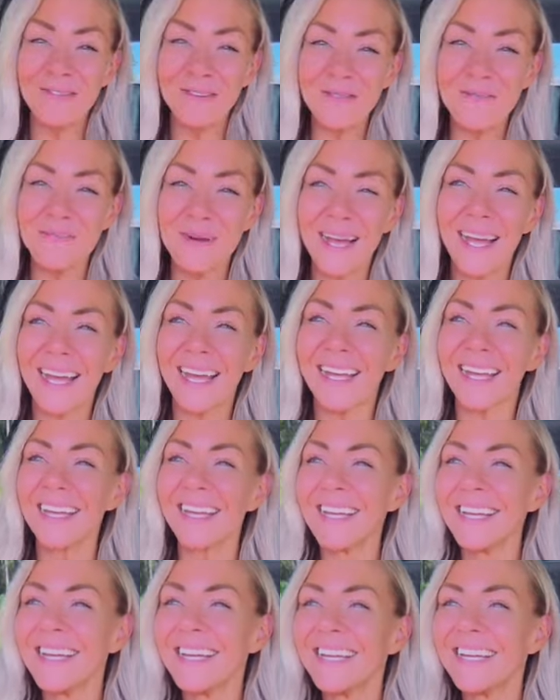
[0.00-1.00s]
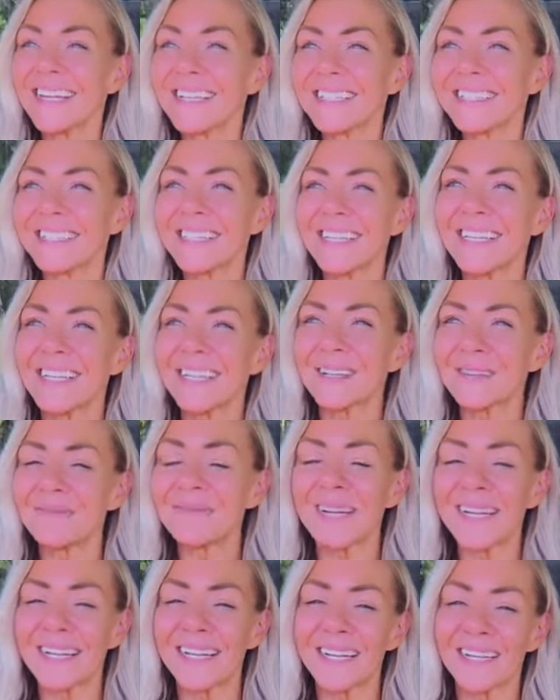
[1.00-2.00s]
I feel bad because like
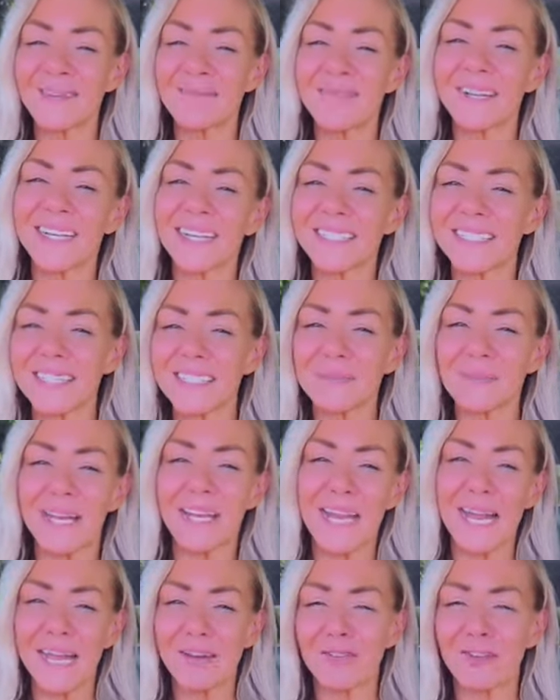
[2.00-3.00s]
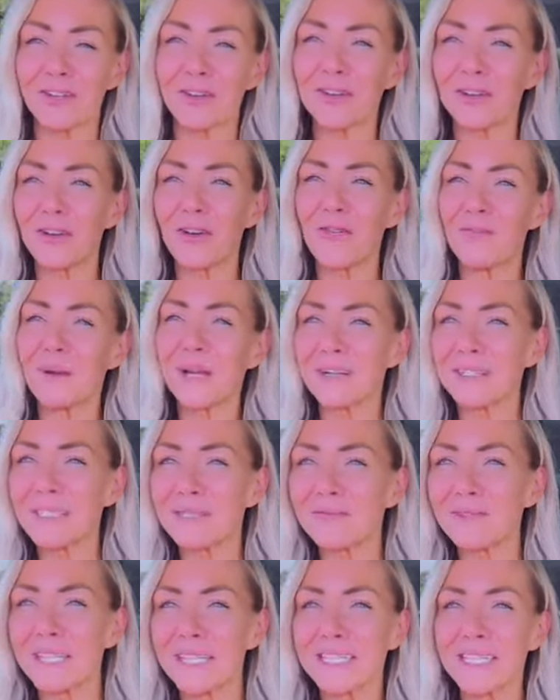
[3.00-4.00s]
my my ex husband and I have a good
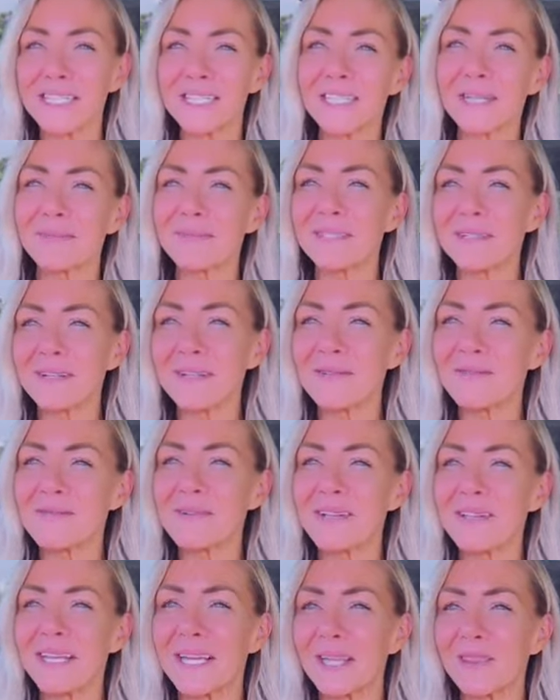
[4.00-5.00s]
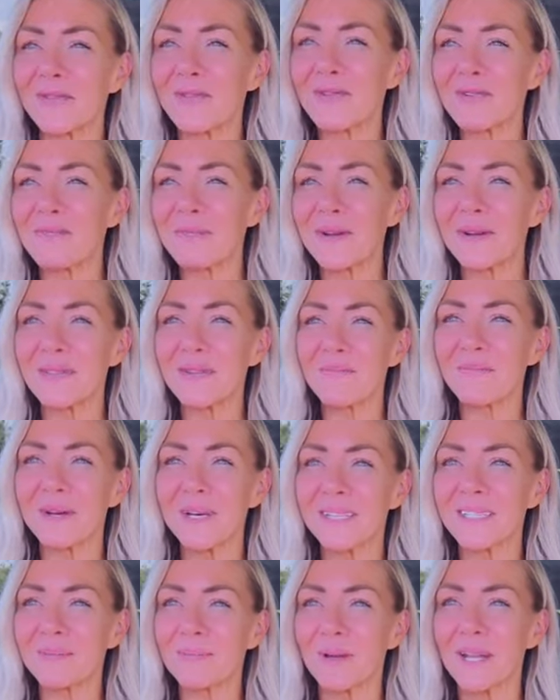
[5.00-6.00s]
co-parenting relationship, so I don't want to like throw him under the
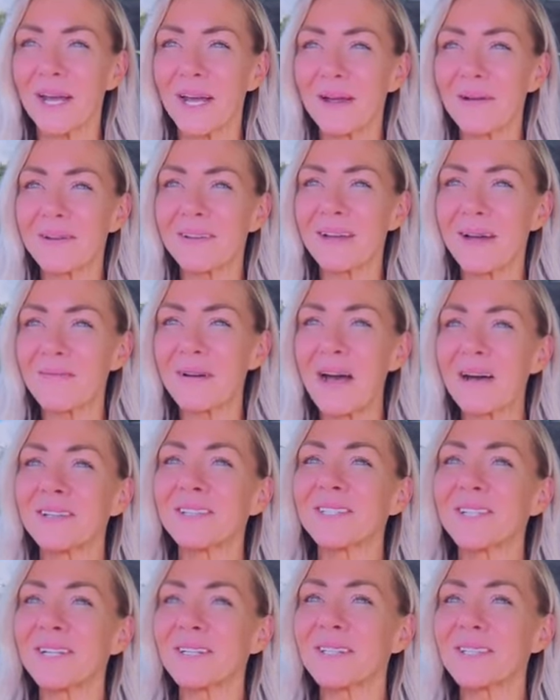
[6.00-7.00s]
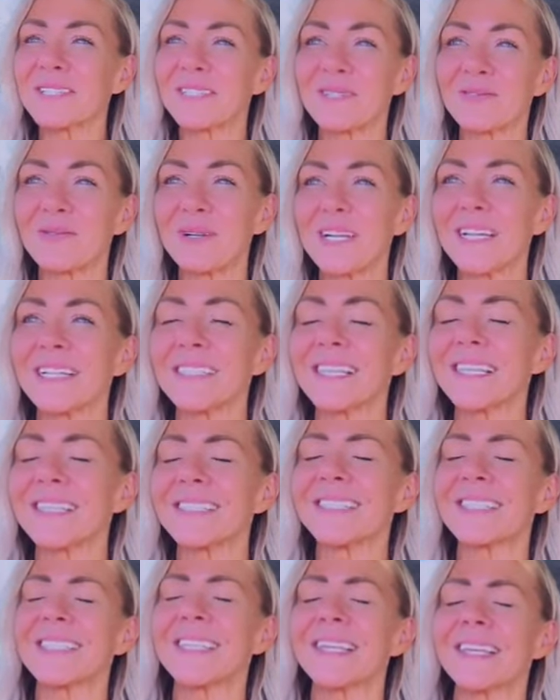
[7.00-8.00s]
bus. But I, I will share this story because I
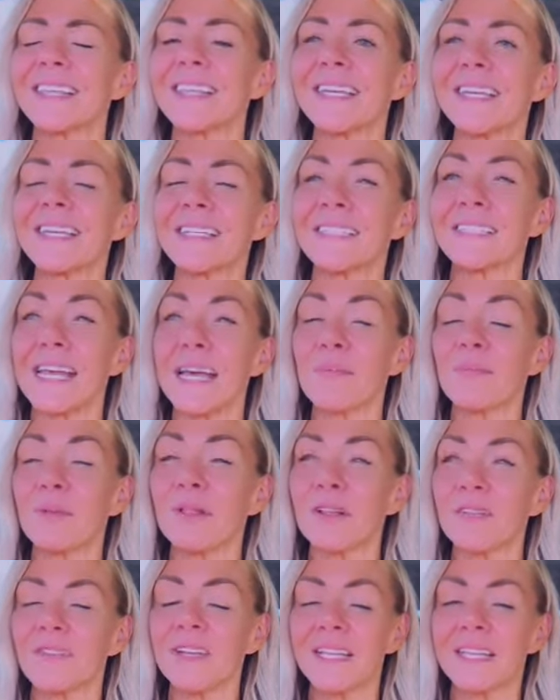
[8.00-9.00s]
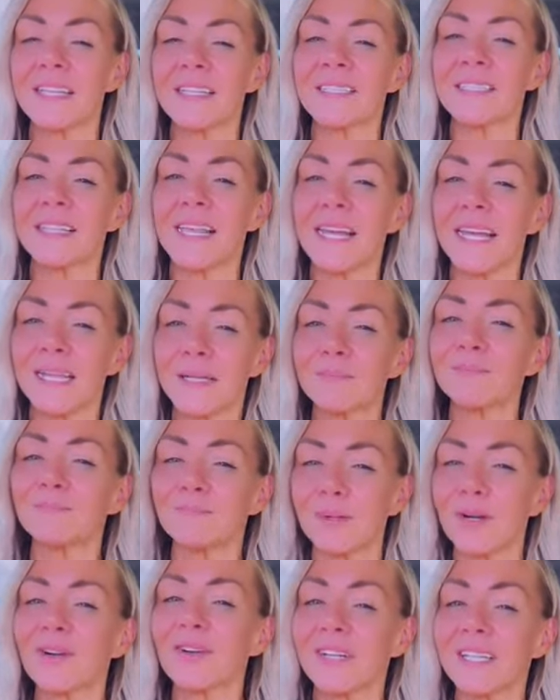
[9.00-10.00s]
just think the example of it is like
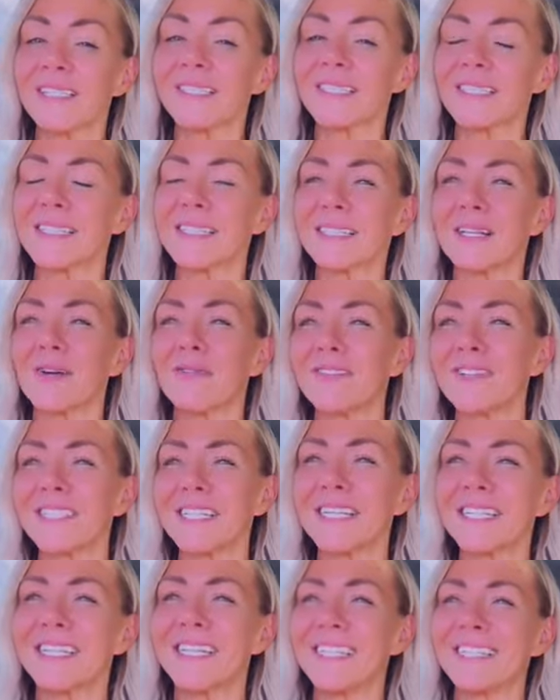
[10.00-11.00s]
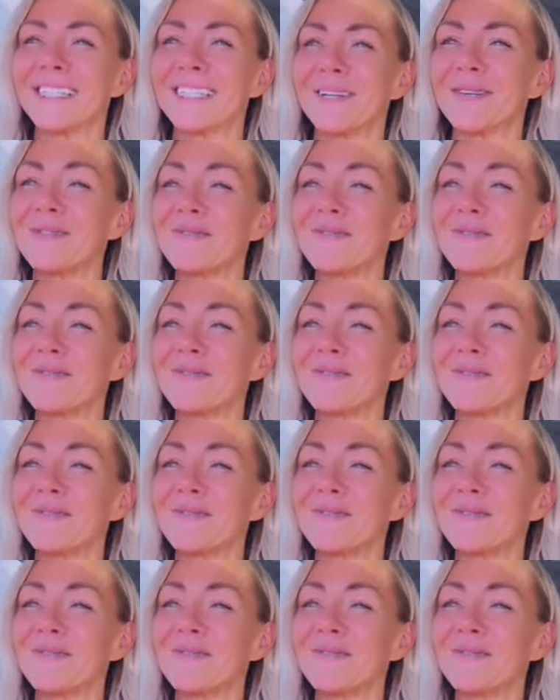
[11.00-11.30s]
pertinent to this conversation.